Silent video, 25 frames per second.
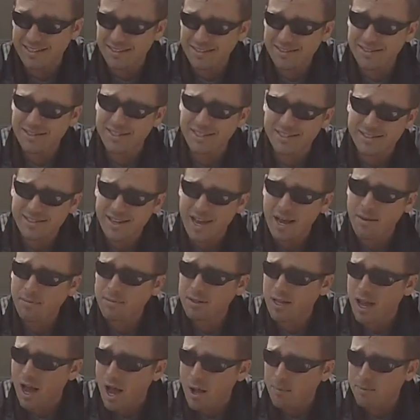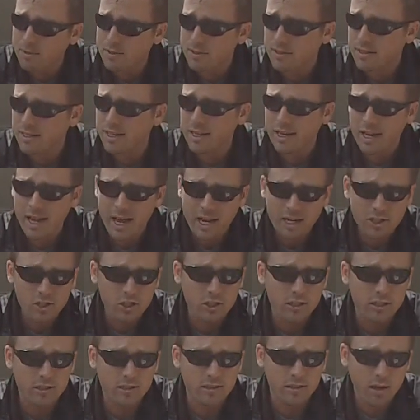It does the exact opposite. It
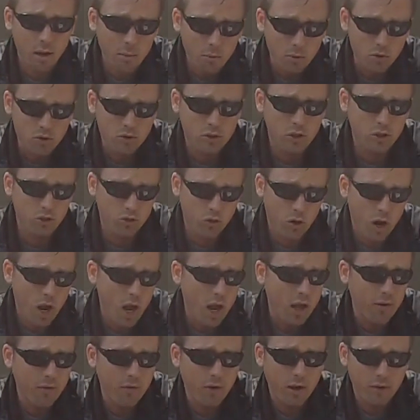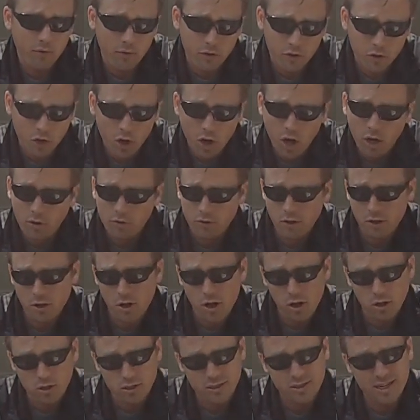actually doubles the drive of the dog. The
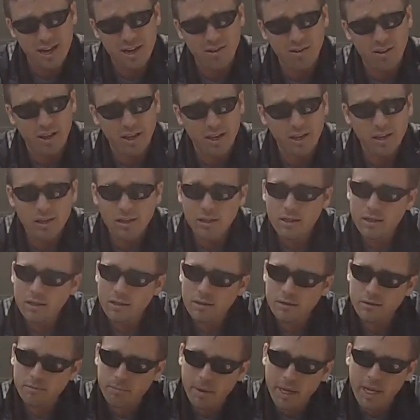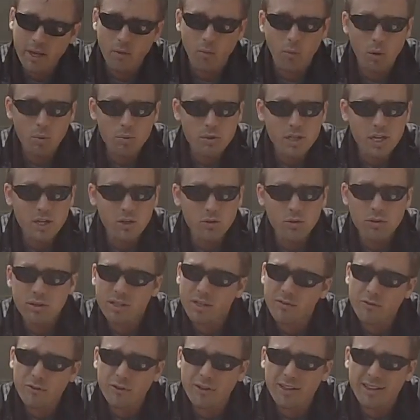dog is now like, man, what was I doing
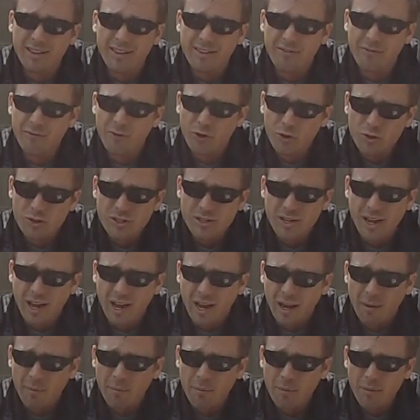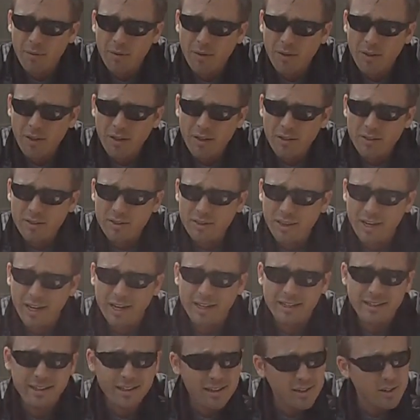differently the first time that
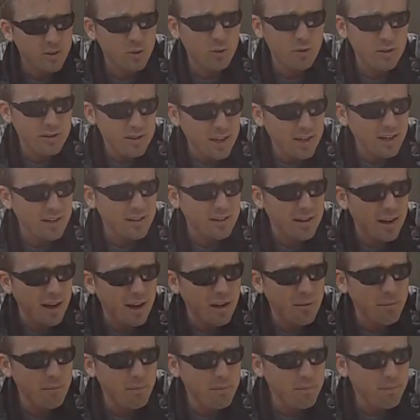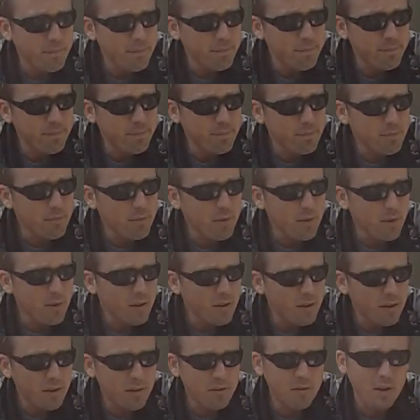I didn't do the second time?
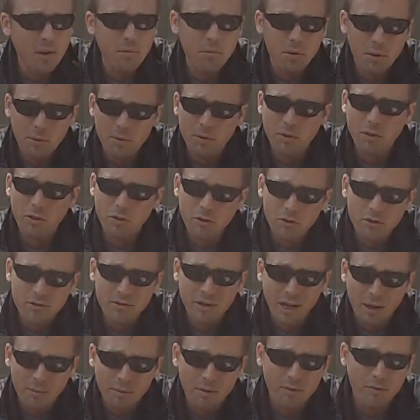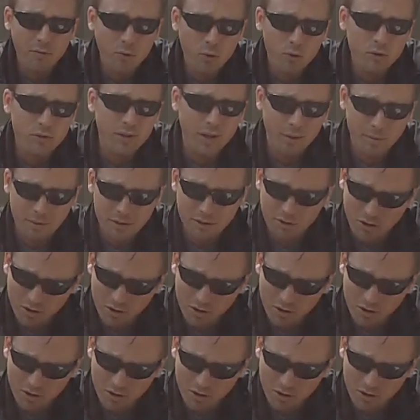Same thing with the third time, the fourth time.